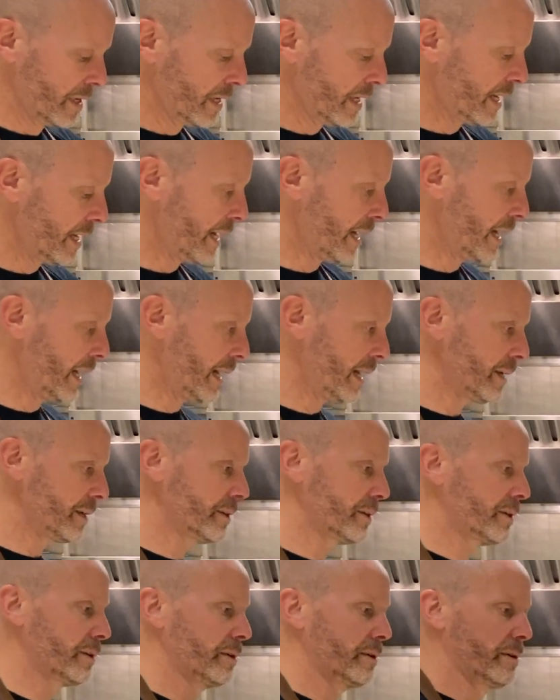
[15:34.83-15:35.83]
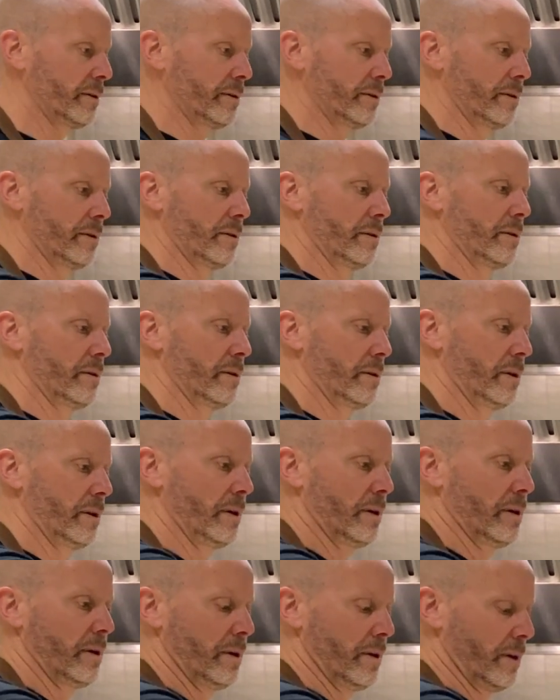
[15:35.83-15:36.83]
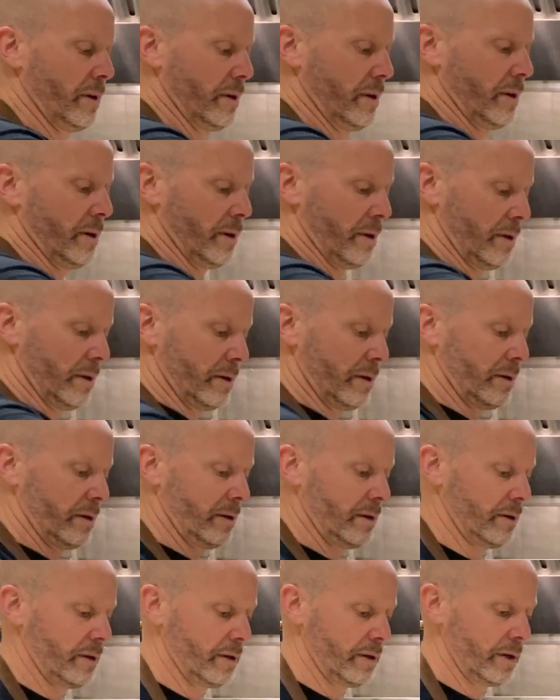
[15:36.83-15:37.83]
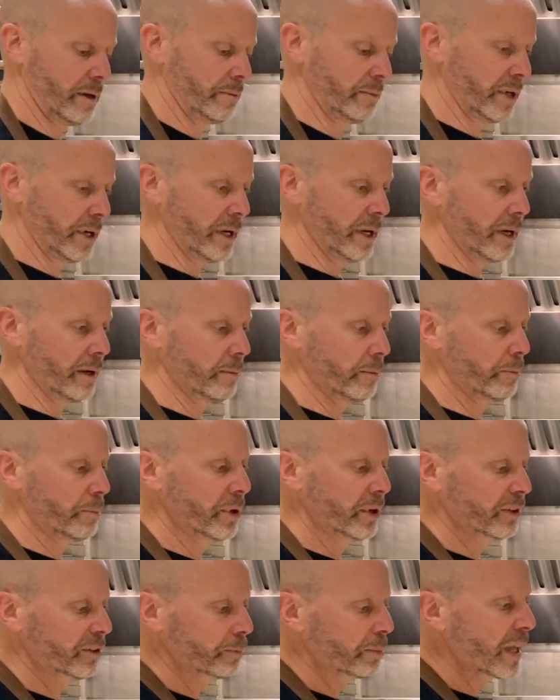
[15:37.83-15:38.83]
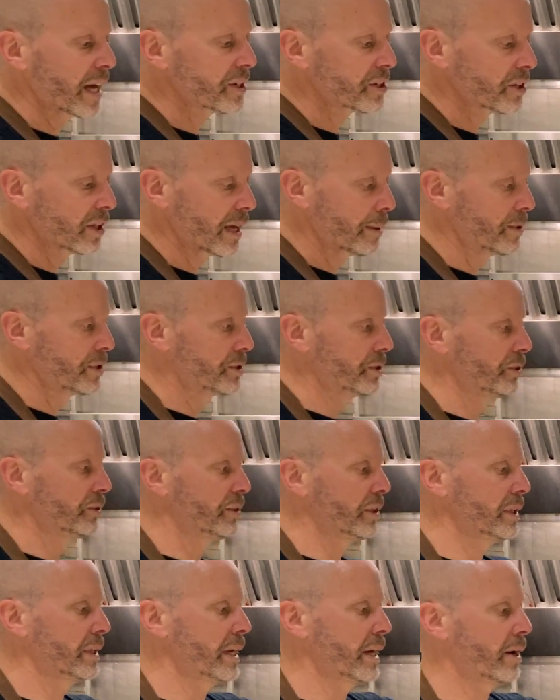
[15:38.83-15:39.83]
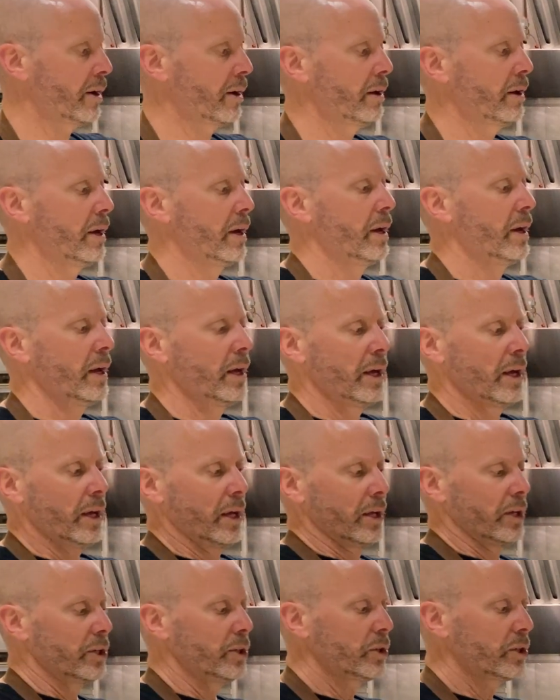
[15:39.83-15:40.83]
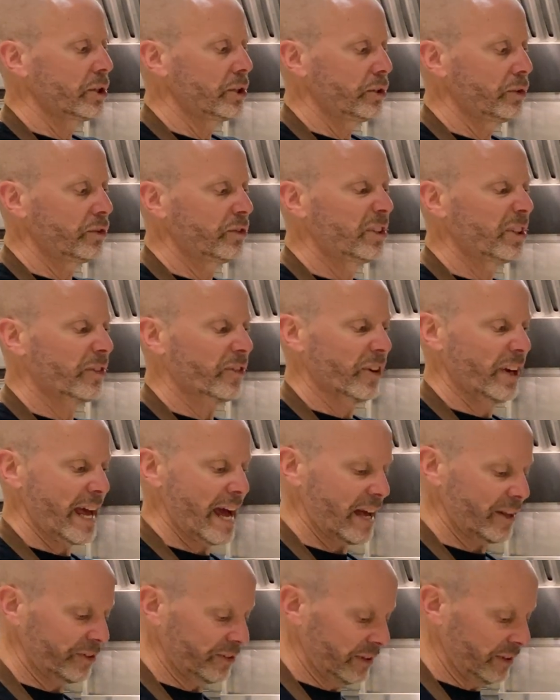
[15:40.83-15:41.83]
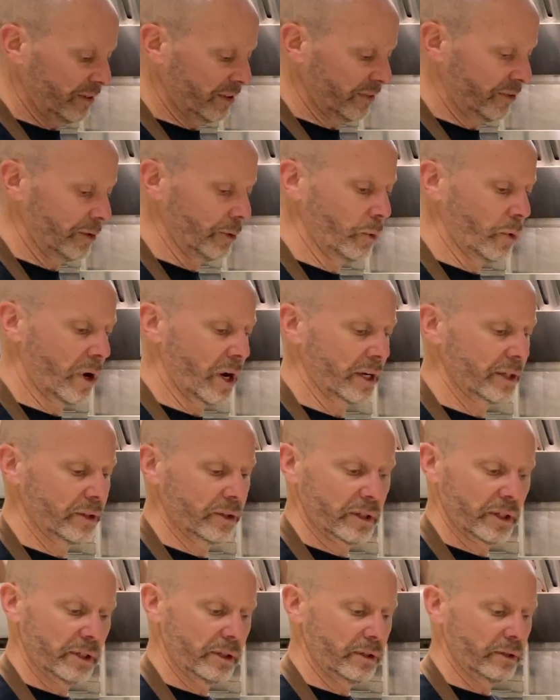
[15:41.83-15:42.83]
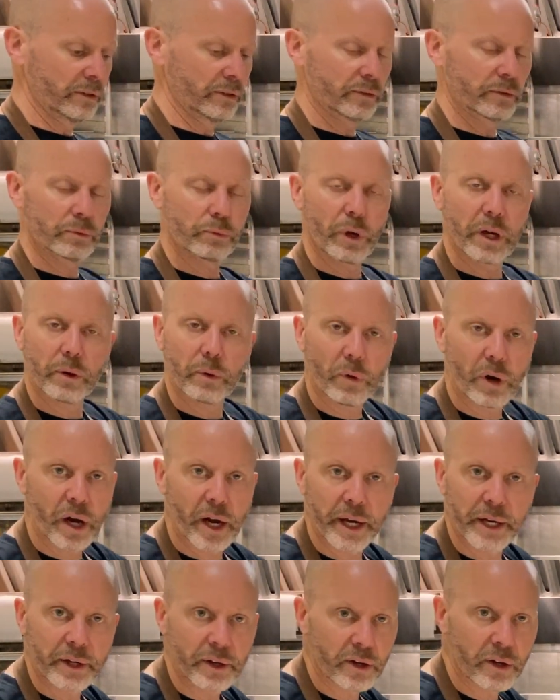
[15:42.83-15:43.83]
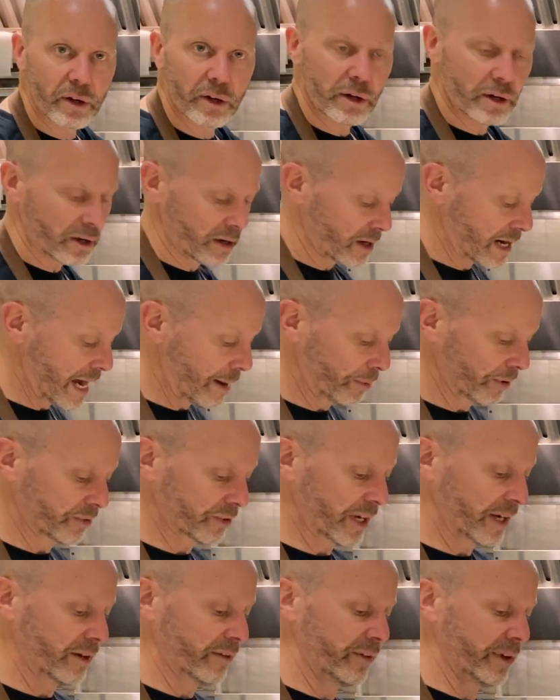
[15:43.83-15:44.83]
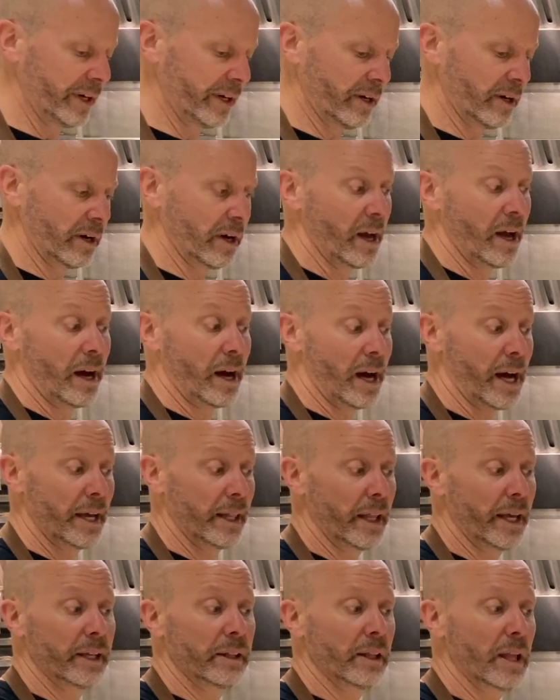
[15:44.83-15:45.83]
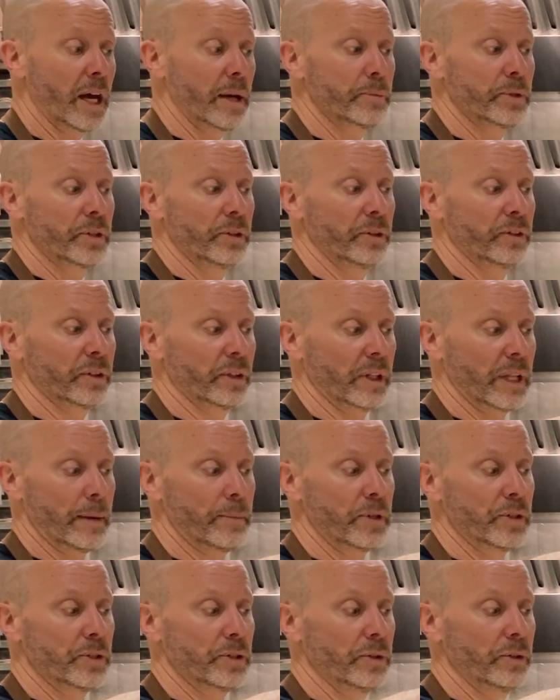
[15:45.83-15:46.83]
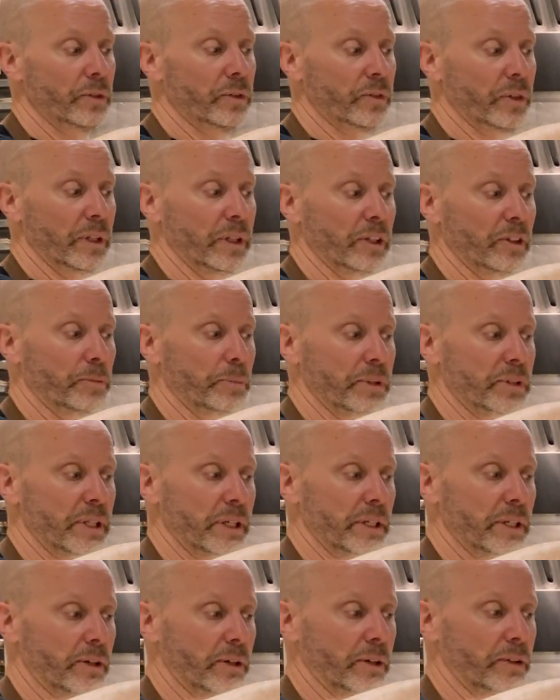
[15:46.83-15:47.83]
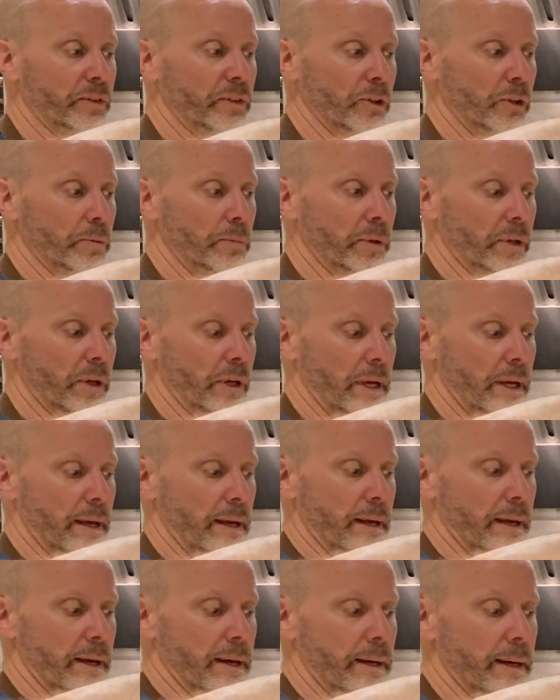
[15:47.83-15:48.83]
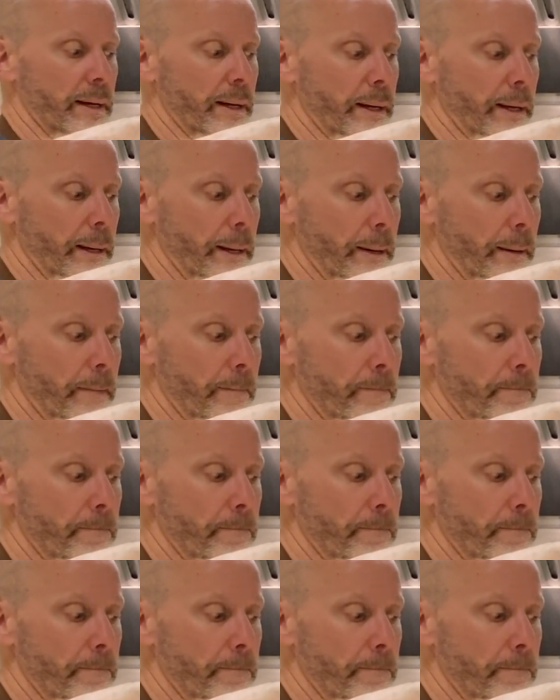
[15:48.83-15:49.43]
and I'm gonna put a splash of lemon juice in there. You can use different acids if you want. You could use white wine or apple cider vinegar. I like lime juice and lemon juice in this particular soup. I